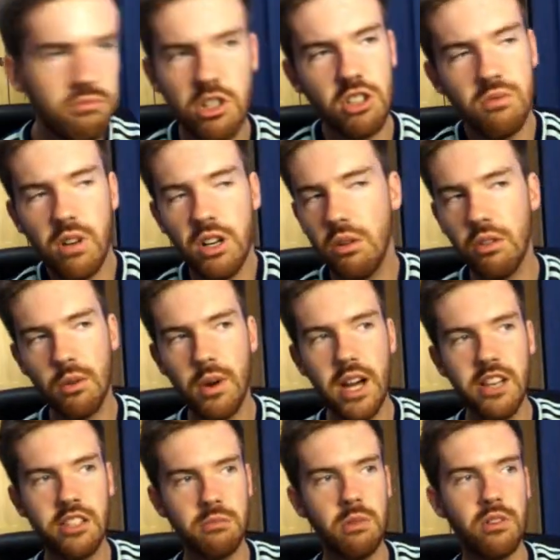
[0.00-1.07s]
Just run all the
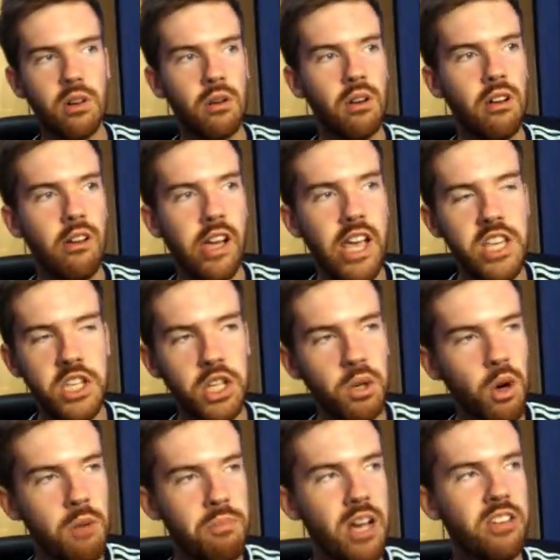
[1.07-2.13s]
way, Summerville. He's
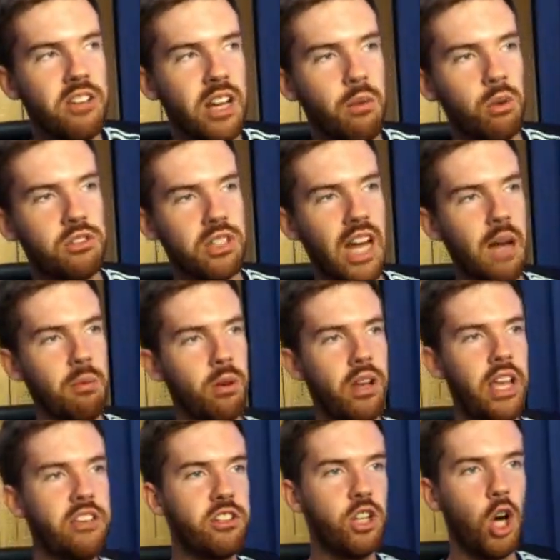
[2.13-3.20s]
gonna, basically, what's gonna happen?
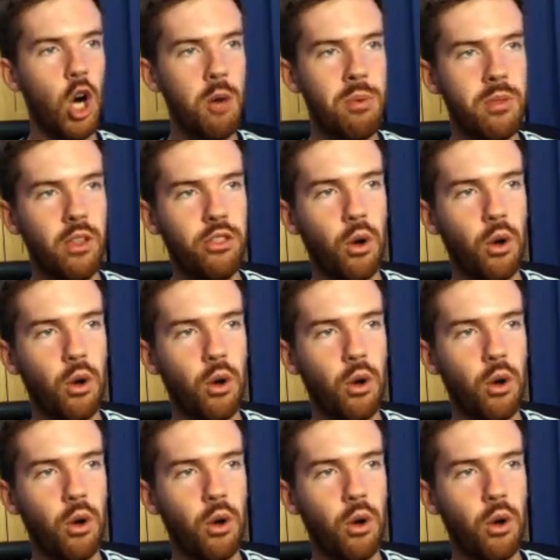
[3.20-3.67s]
He's gonna open the